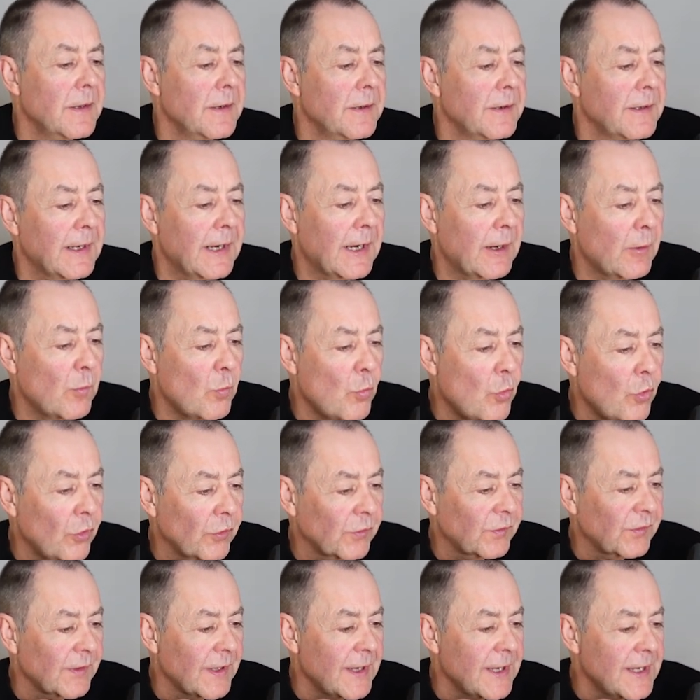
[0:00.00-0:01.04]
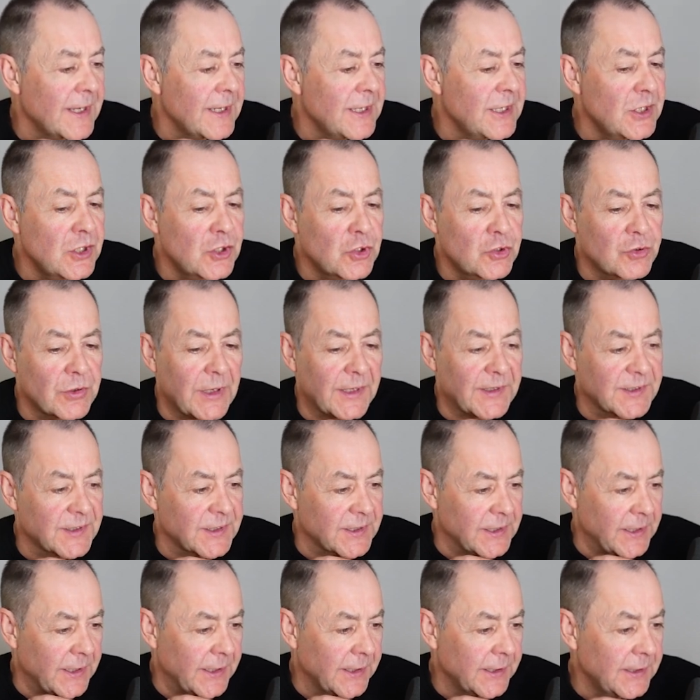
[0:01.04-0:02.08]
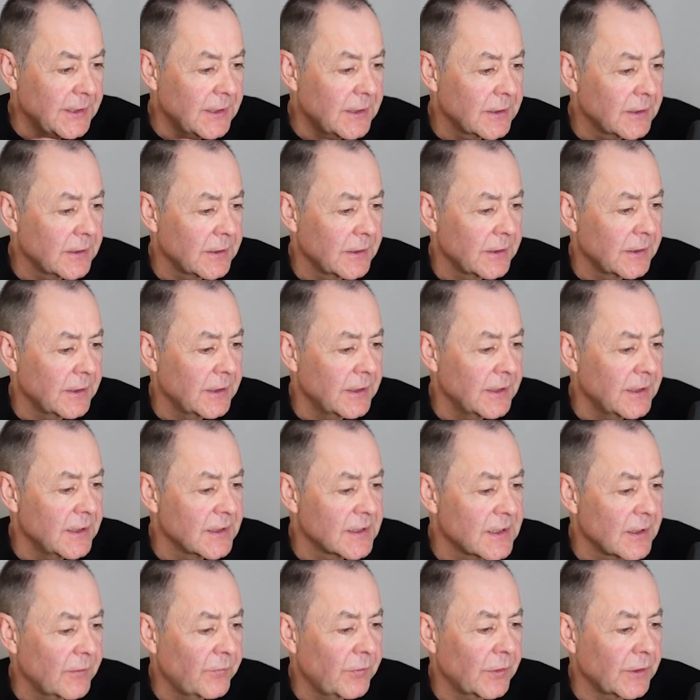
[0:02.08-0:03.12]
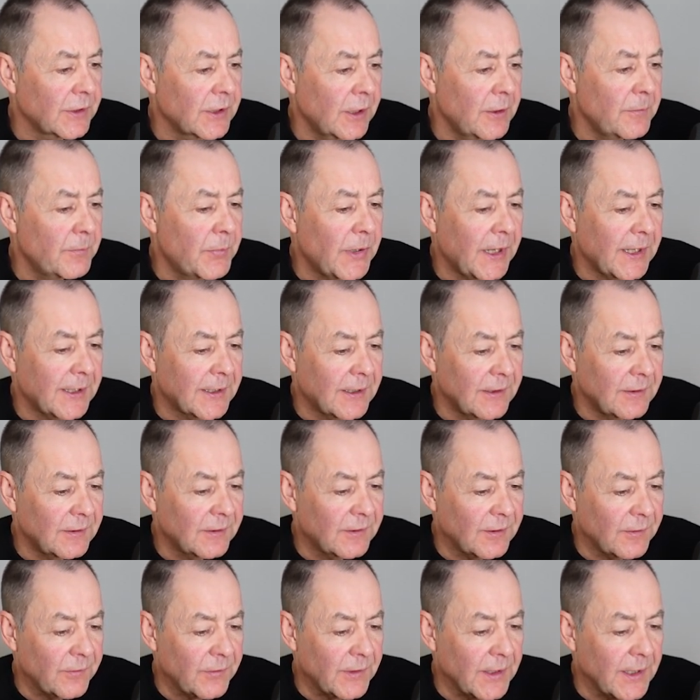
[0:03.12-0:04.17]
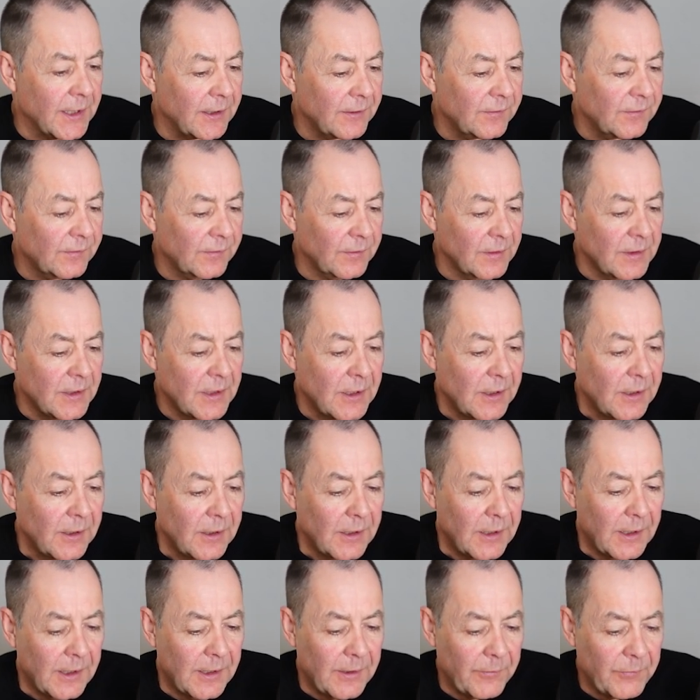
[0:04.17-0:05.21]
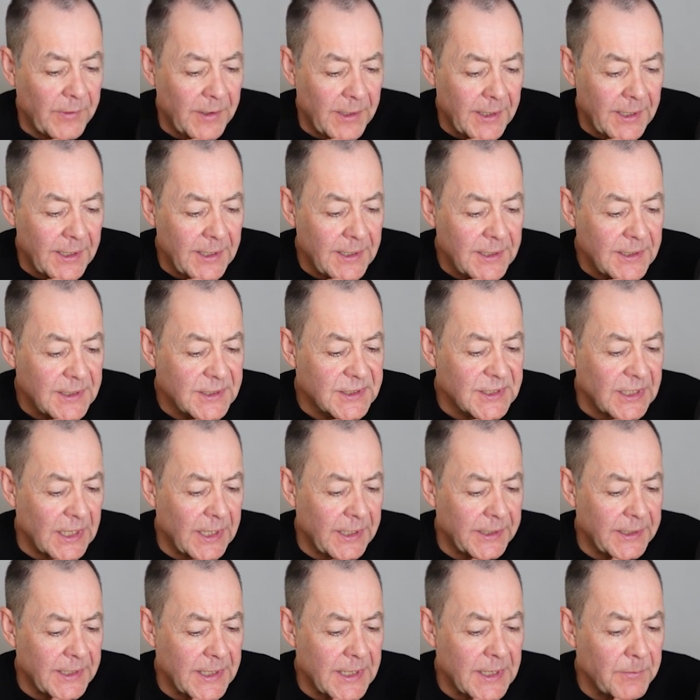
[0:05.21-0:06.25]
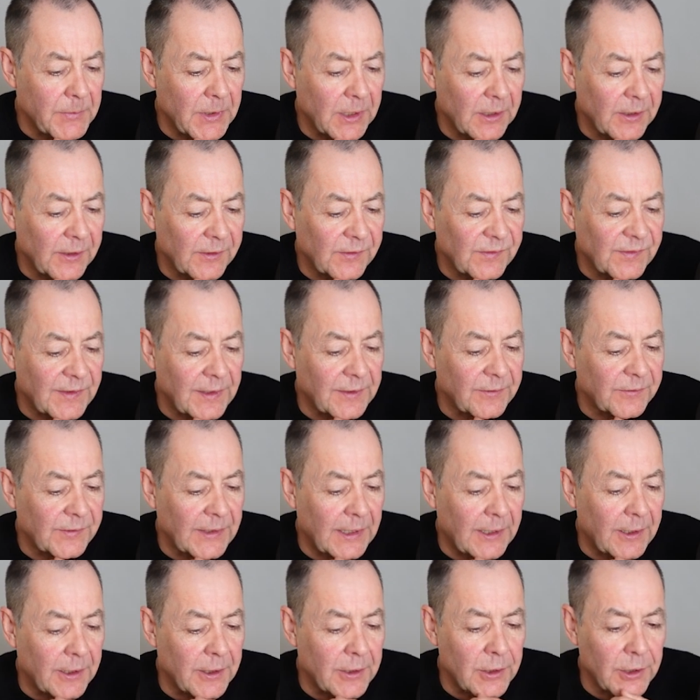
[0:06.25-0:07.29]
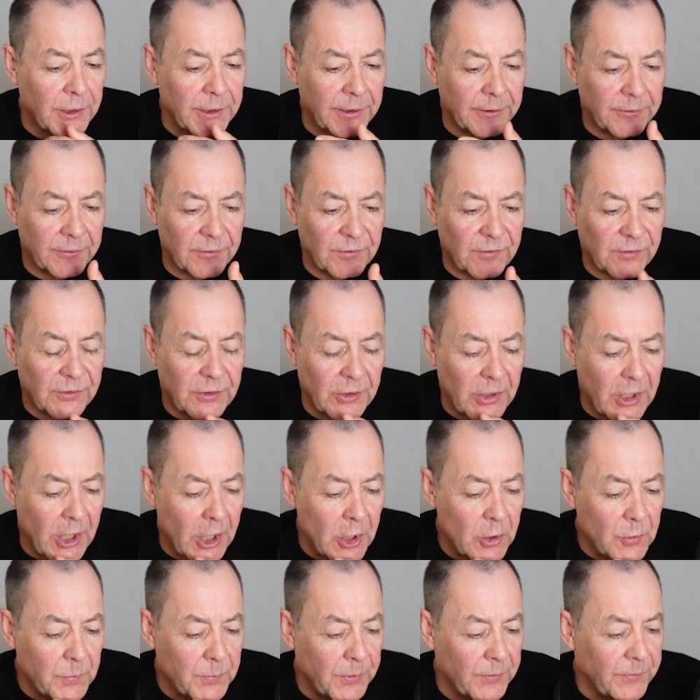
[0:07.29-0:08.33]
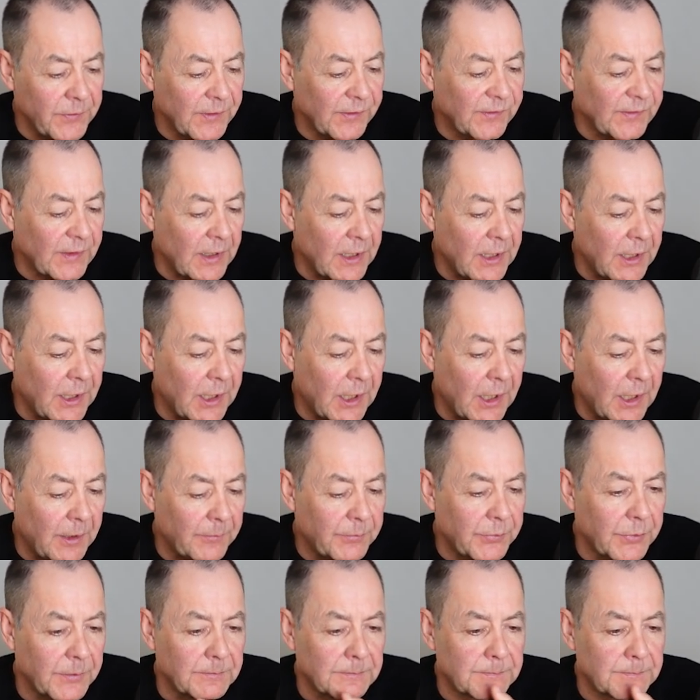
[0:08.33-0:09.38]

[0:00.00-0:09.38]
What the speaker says: Now what's interesting is if I go back into this, here's an email I sent out earlier. I'm just going to open this up.